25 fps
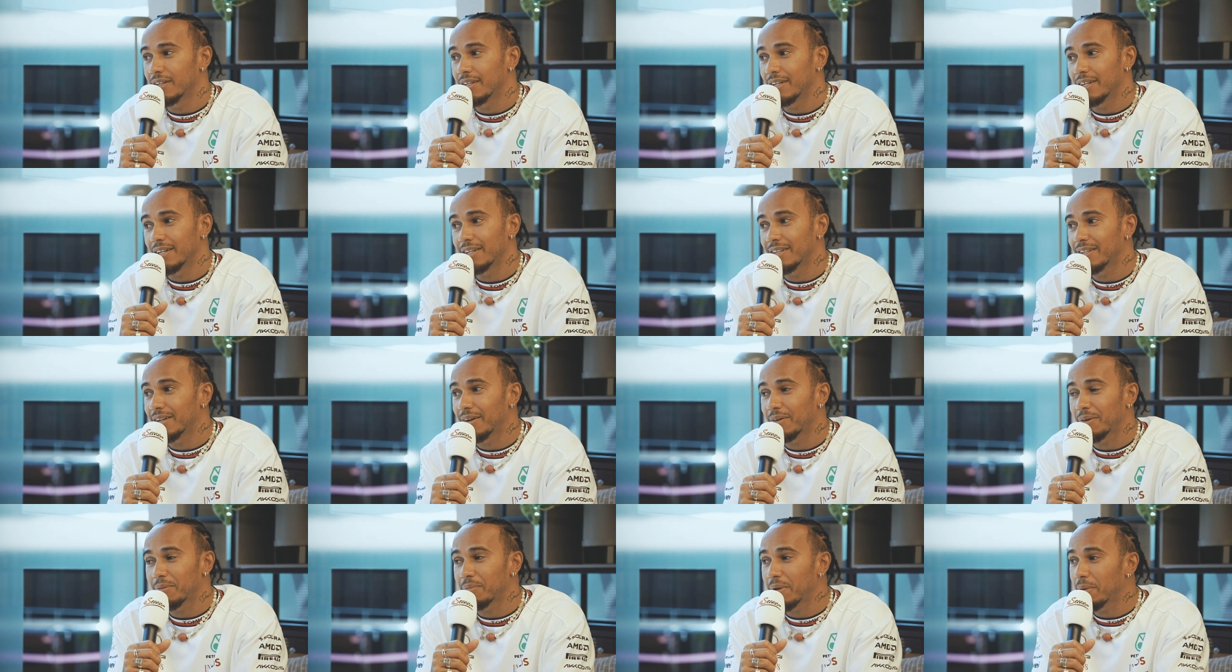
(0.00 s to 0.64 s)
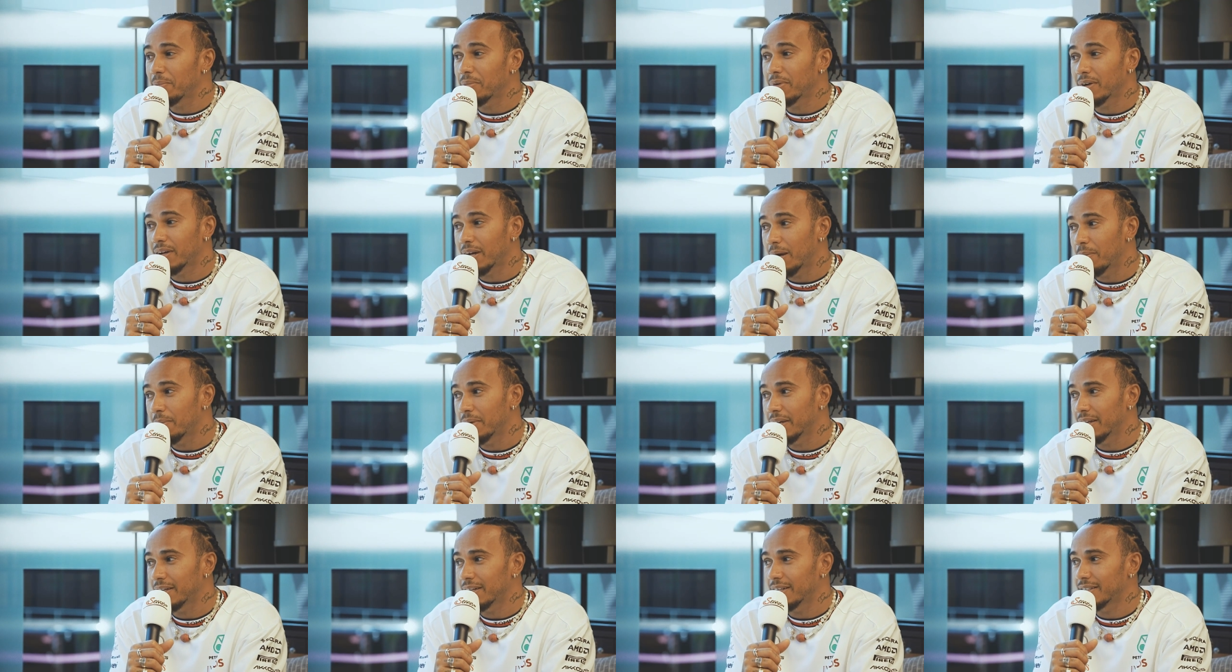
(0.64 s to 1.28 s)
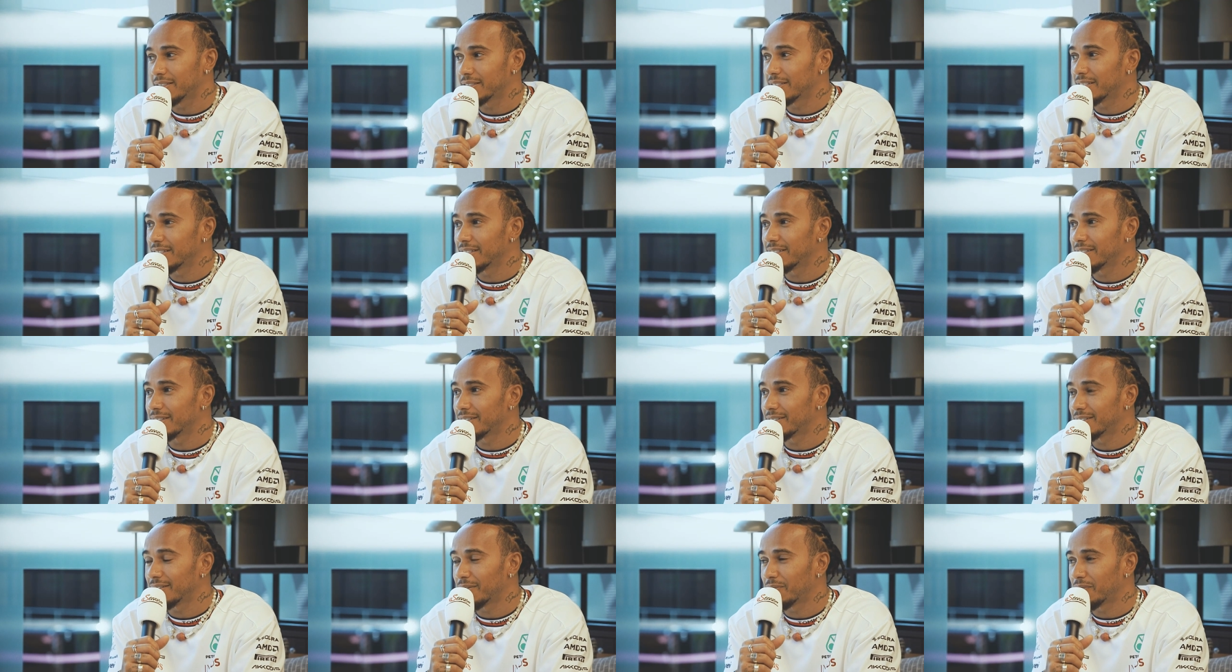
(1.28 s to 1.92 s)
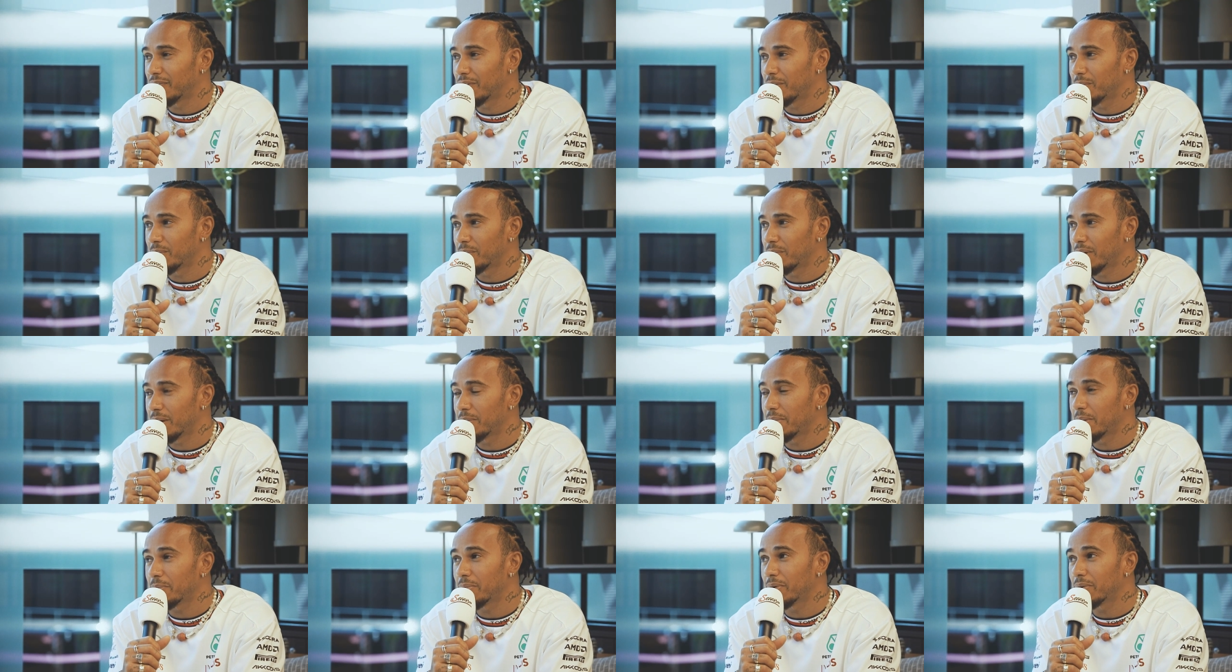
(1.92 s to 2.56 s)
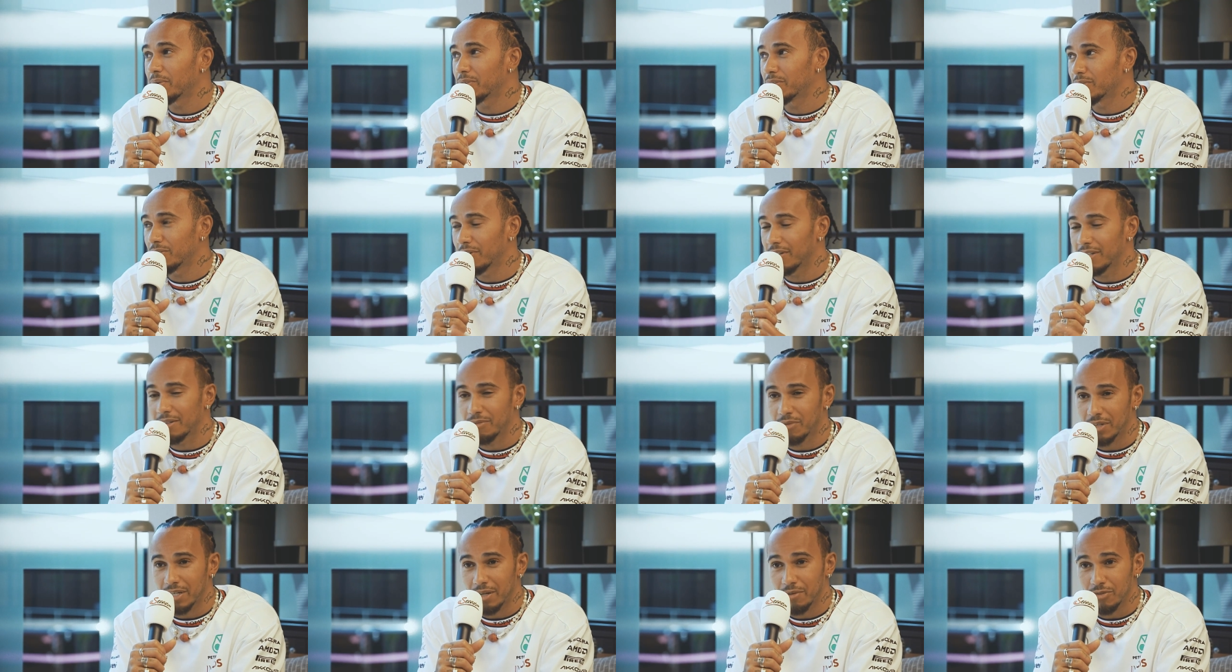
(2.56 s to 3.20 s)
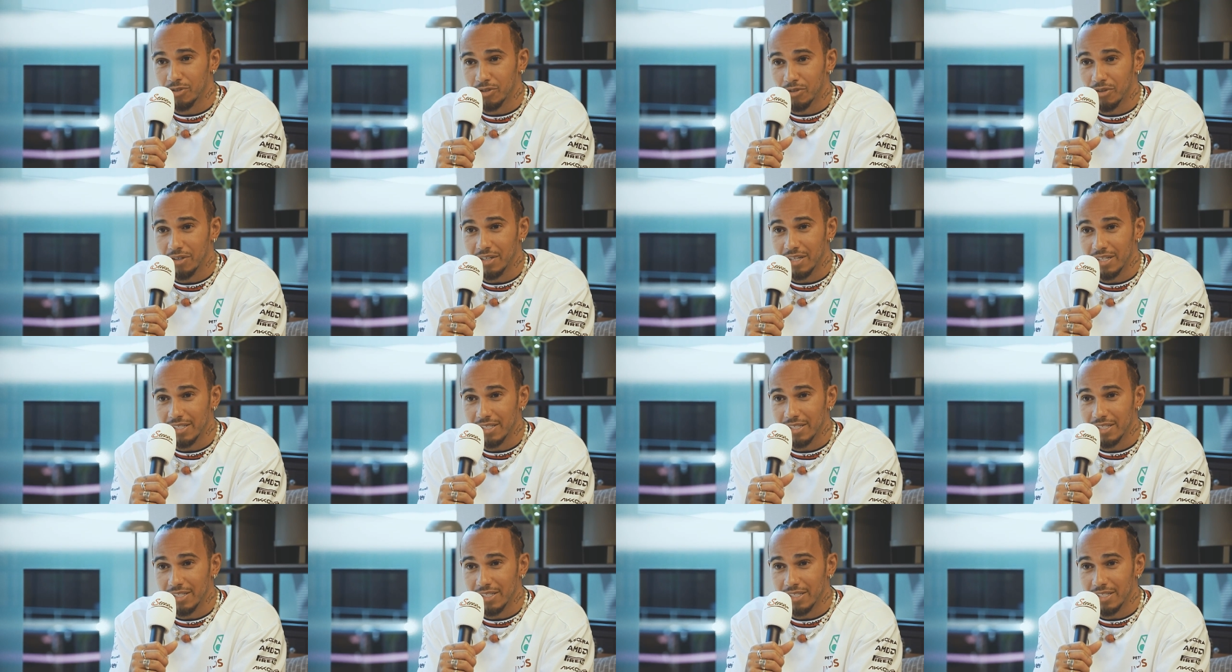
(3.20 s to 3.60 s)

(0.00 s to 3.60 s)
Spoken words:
you know, I remember coming when I was joining